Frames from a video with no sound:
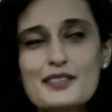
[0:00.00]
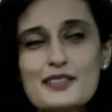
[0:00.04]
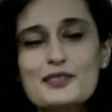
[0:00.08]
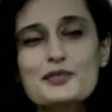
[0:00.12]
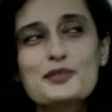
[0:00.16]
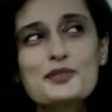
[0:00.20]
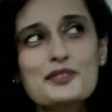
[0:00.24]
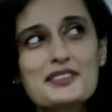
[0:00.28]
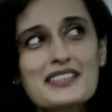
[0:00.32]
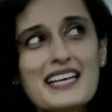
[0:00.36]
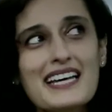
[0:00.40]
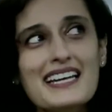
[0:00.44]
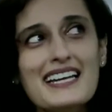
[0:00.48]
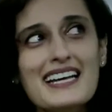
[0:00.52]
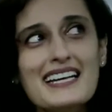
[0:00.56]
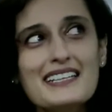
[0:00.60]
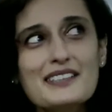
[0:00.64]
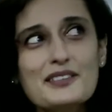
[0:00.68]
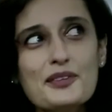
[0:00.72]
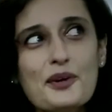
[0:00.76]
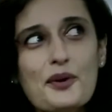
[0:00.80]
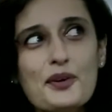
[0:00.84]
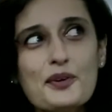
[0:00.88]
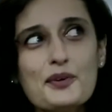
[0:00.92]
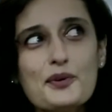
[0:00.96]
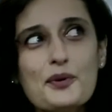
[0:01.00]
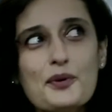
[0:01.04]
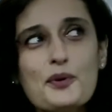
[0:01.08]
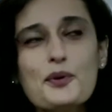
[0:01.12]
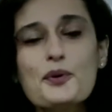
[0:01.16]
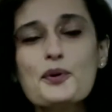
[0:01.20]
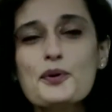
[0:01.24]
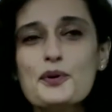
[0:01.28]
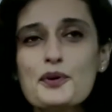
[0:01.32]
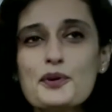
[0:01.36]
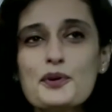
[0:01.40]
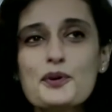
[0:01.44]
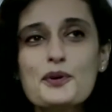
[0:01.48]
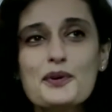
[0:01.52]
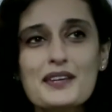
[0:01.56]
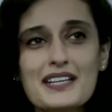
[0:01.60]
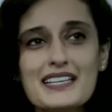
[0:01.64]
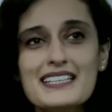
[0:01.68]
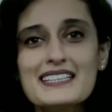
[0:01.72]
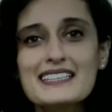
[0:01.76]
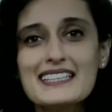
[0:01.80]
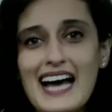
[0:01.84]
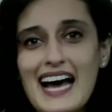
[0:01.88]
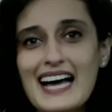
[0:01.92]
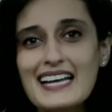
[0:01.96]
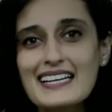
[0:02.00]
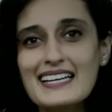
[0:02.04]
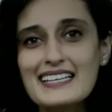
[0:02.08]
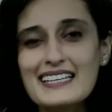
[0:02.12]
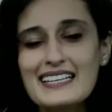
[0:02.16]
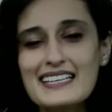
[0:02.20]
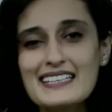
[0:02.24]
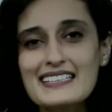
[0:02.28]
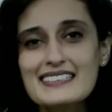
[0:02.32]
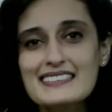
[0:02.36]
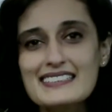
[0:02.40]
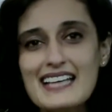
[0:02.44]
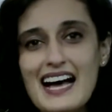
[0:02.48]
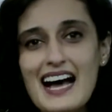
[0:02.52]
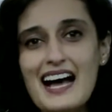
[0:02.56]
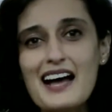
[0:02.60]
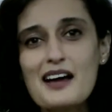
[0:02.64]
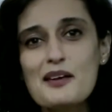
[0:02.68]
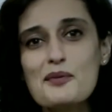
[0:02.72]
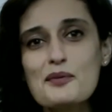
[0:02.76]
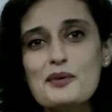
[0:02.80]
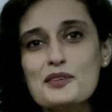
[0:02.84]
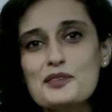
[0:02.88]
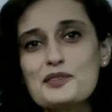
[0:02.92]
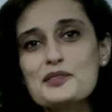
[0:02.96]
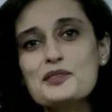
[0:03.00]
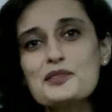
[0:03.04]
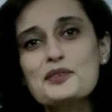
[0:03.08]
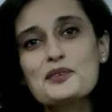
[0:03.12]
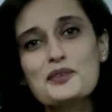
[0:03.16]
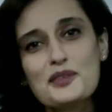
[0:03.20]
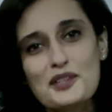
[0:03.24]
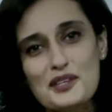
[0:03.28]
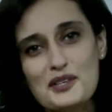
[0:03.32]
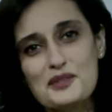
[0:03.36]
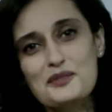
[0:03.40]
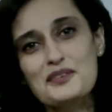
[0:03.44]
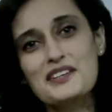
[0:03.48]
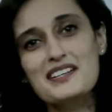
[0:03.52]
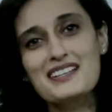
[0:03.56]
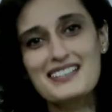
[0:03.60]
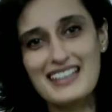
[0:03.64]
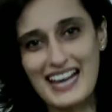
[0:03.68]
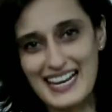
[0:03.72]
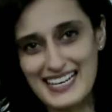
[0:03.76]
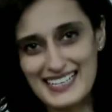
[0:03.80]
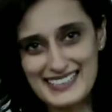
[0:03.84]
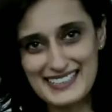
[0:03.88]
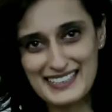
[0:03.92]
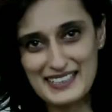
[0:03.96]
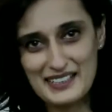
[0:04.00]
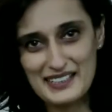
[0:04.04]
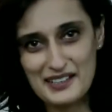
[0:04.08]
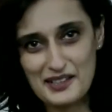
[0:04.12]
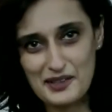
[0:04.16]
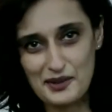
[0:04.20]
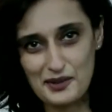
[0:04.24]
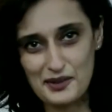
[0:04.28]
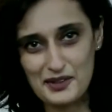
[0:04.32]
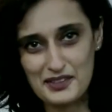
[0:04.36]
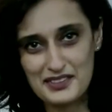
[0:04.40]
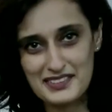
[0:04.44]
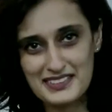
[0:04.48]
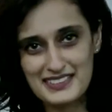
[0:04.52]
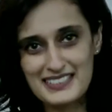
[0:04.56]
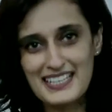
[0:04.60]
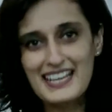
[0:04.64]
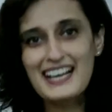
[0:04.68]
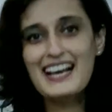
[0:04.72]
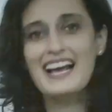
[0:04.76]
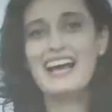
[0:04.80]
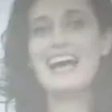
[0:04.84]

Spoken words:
So then I thought, oh no, in that case, I want to go and do a writing course.